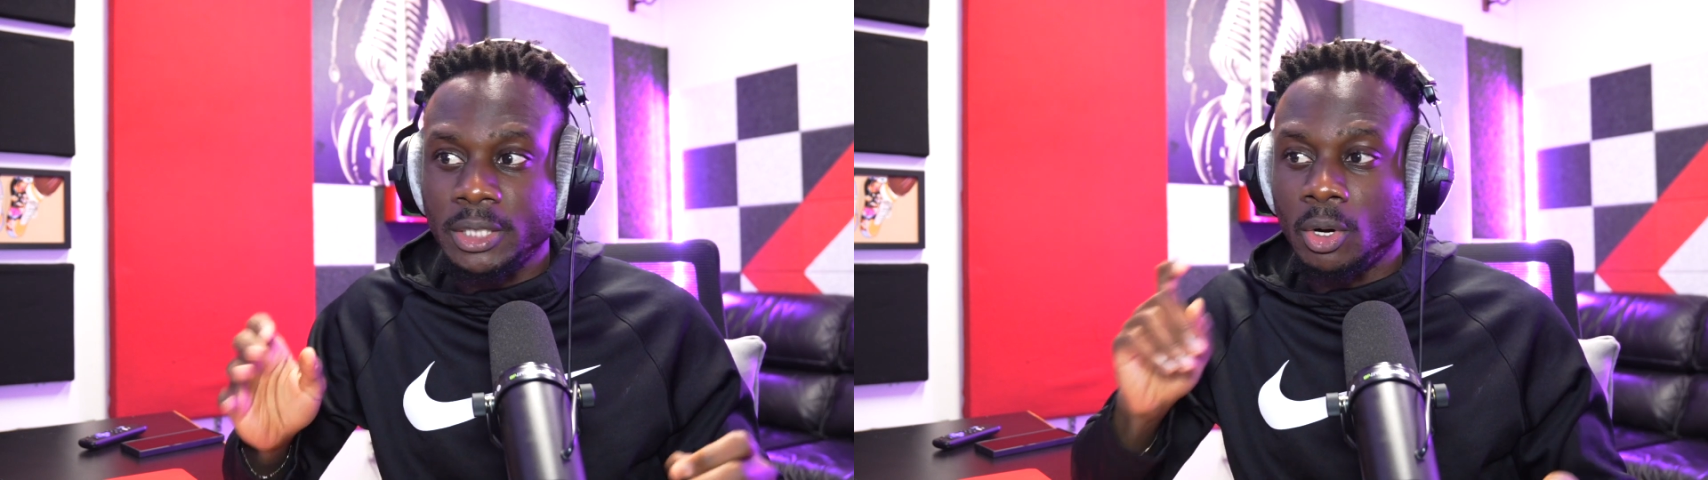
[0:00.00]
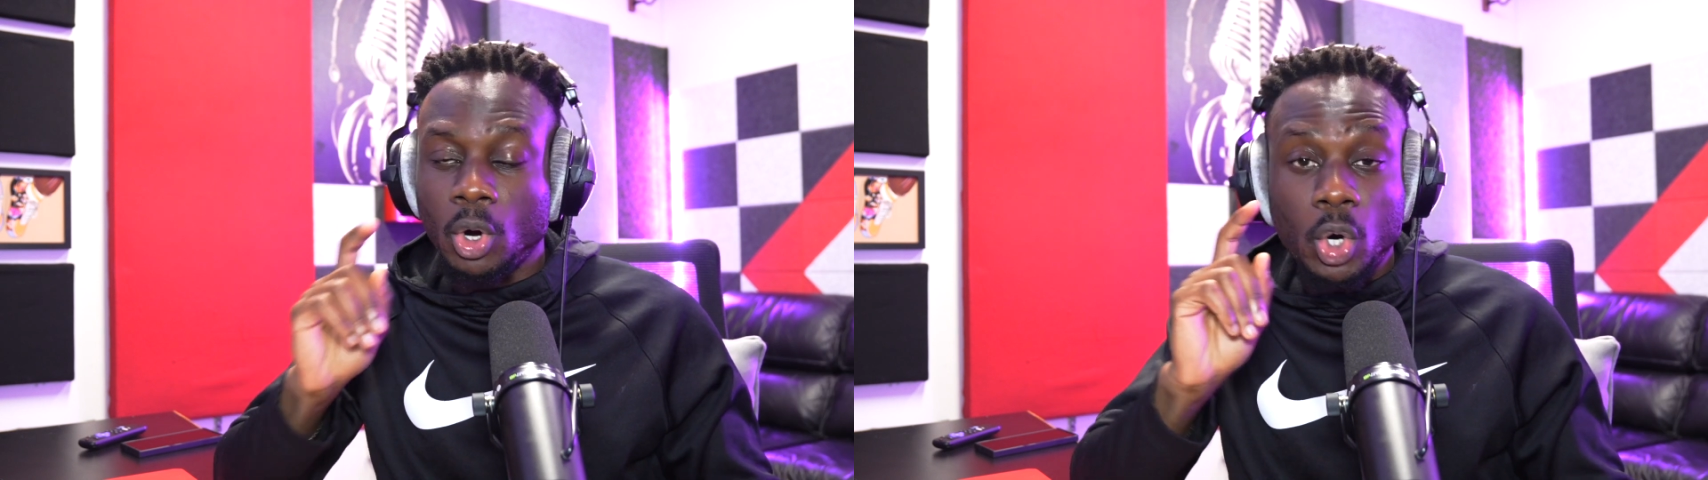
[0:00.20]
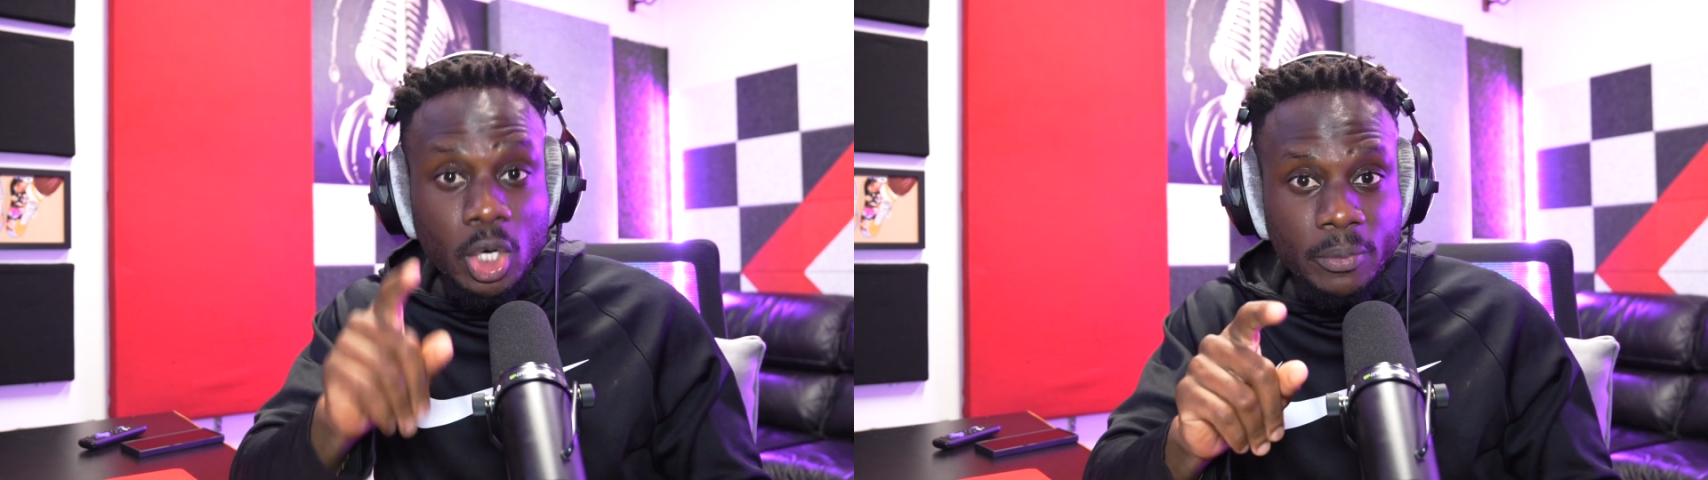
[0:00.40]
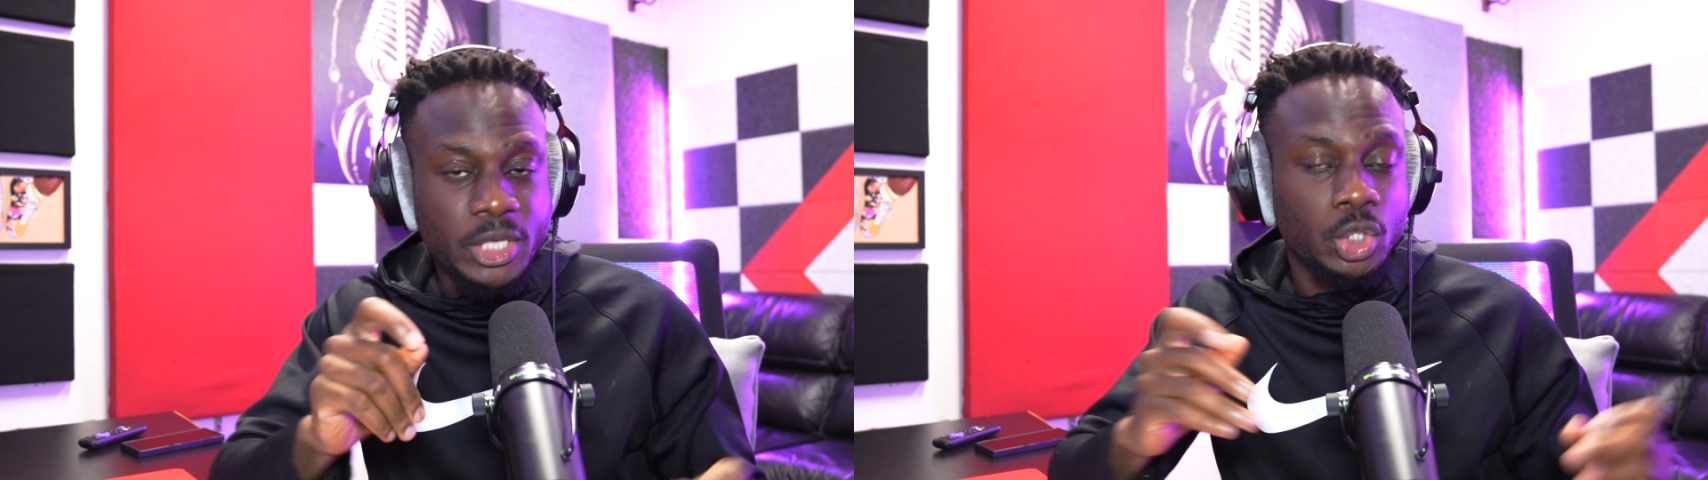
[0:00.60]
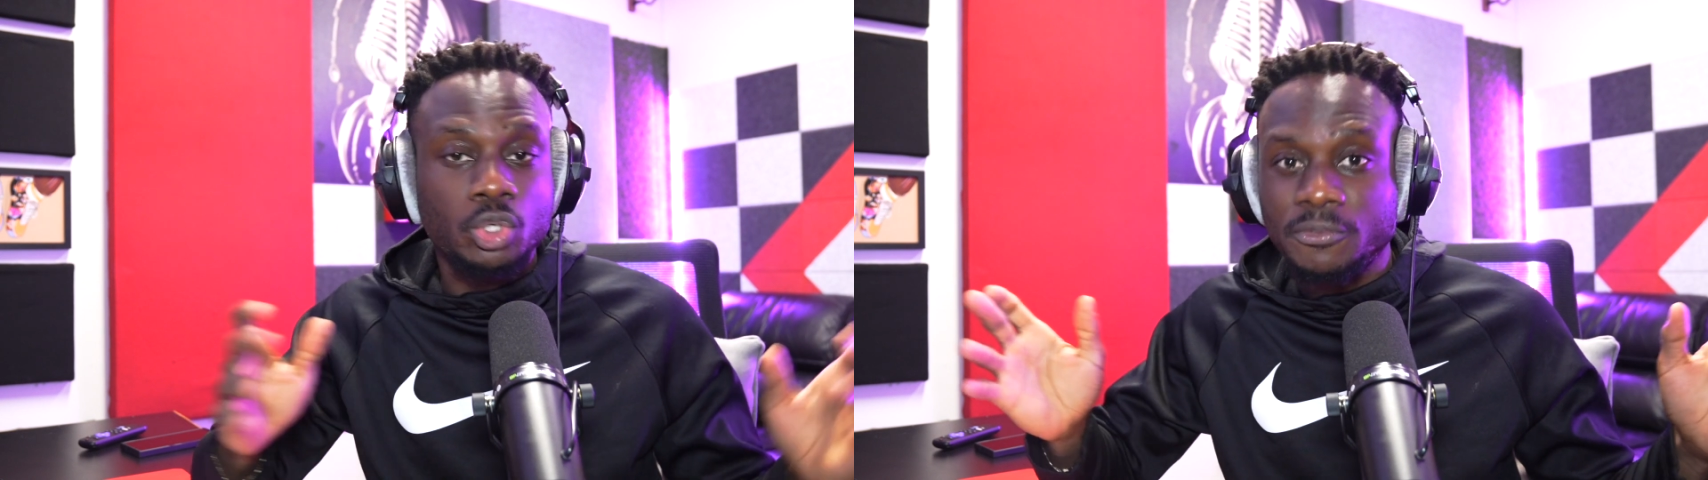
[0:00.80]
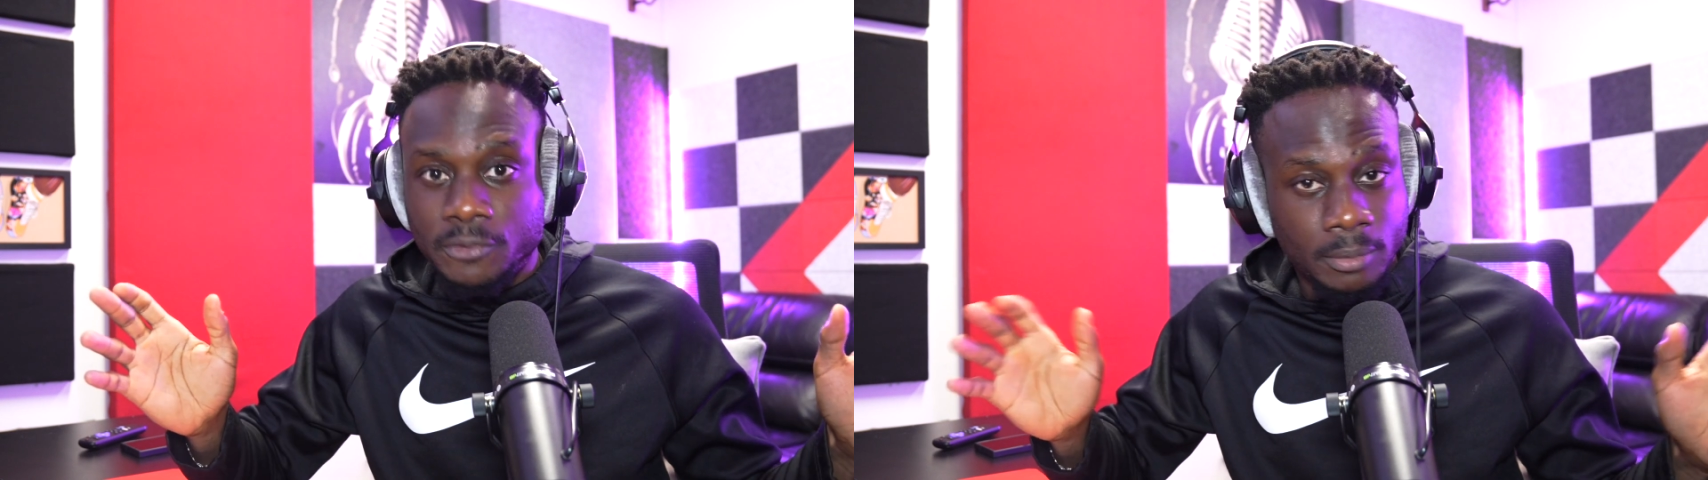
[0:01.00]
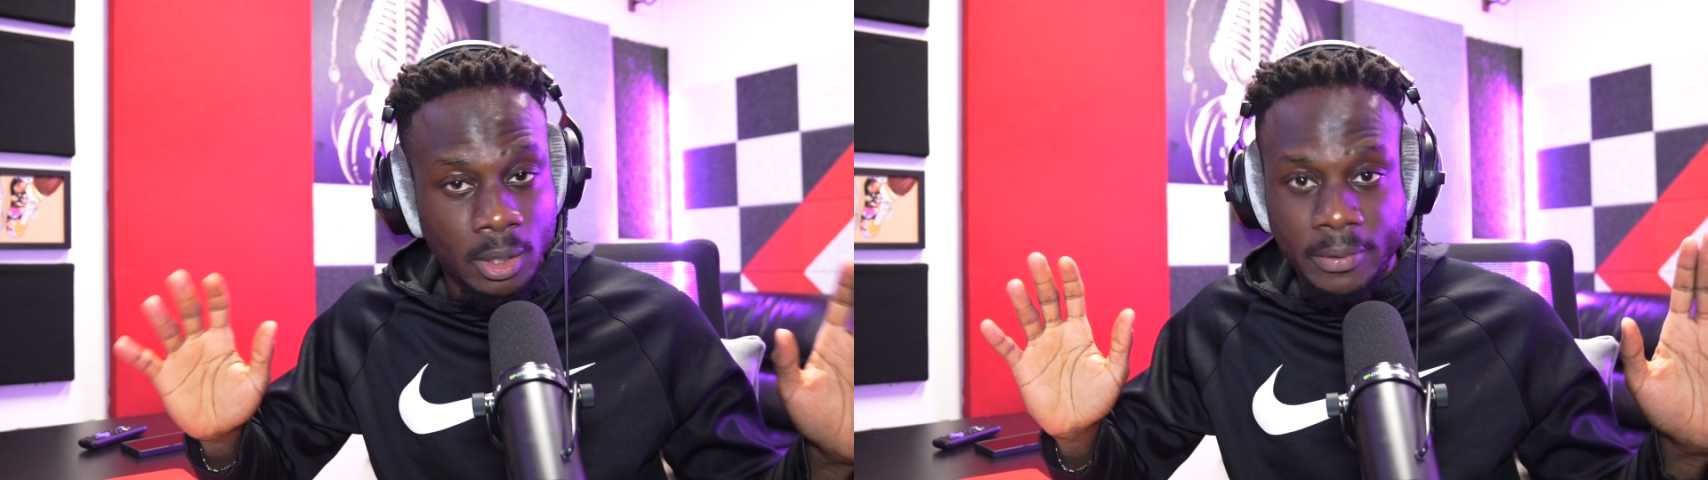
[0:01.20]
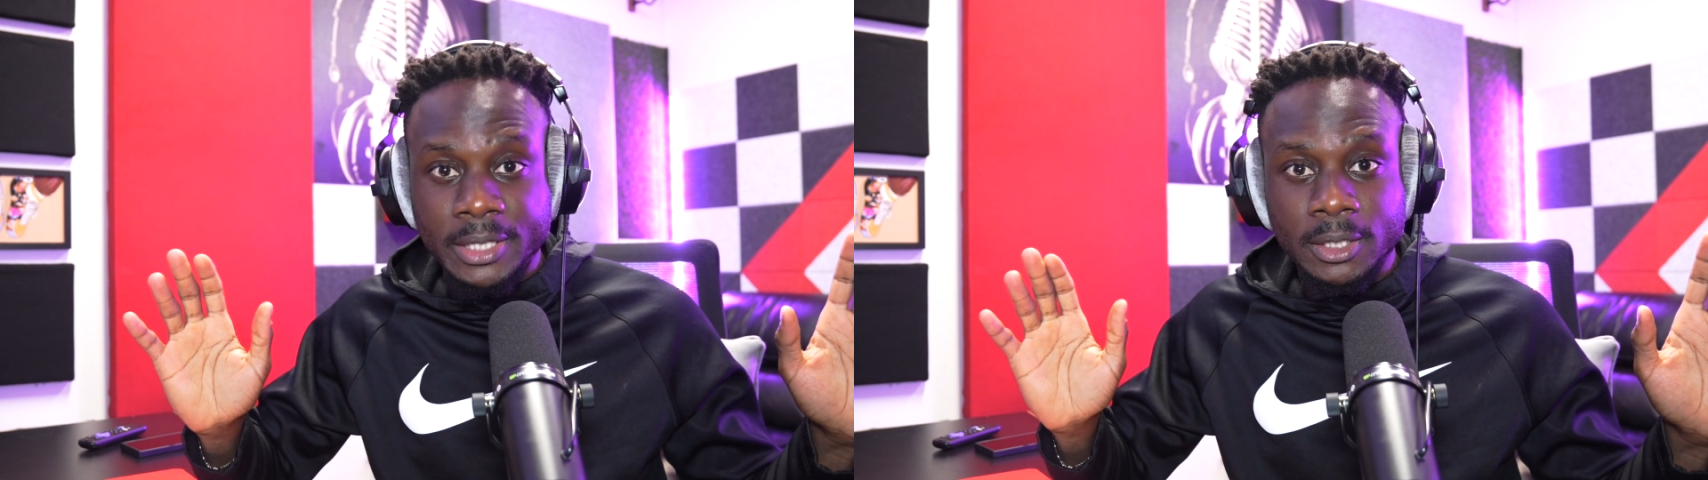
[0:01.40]
the orange uniform
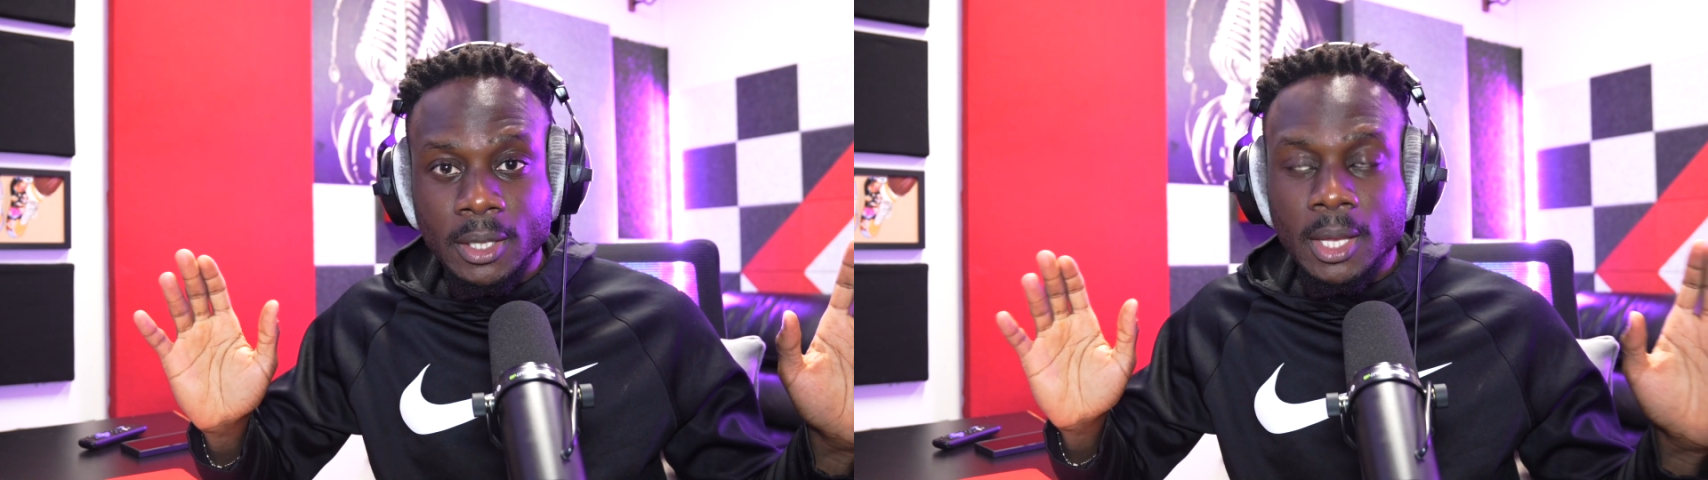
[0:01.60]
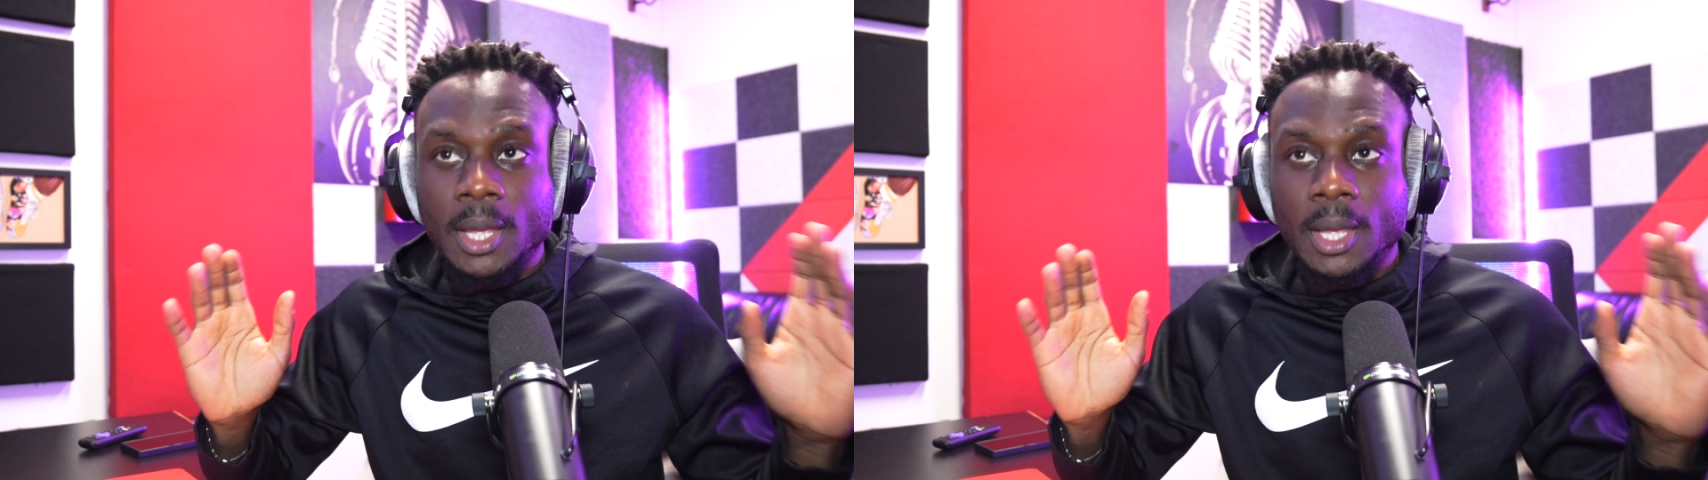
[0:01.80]
already